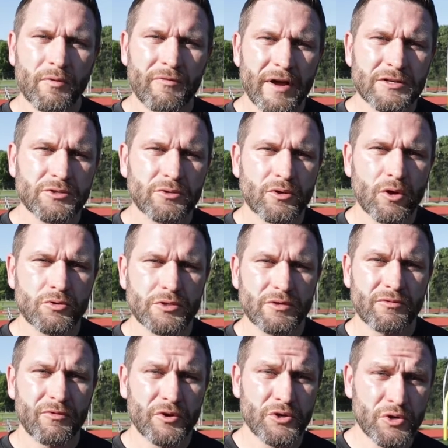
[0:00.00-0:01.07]
professional
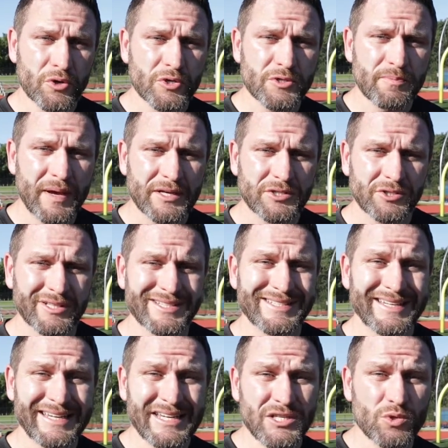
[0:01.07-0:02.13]
coaching for your
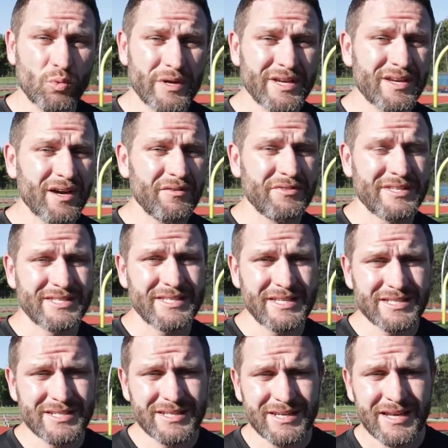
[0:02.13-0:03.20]
specialist each week of the
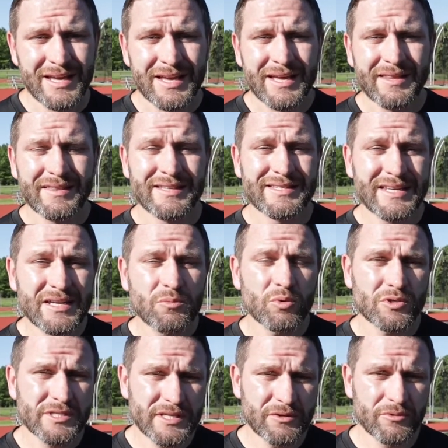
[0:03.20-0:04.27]
season, the team
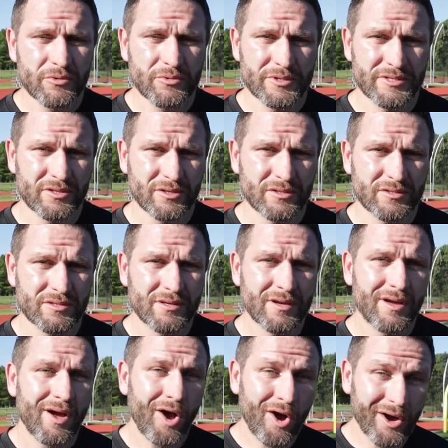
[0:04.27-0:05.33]
will see the results
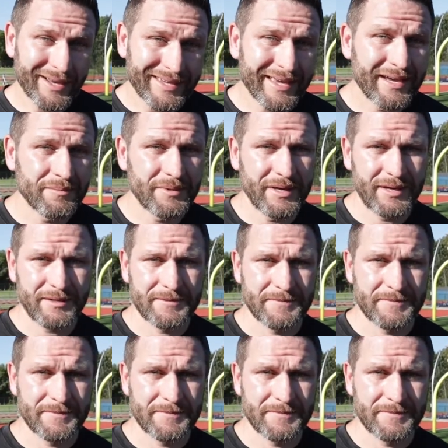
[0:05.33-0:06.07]
on game day.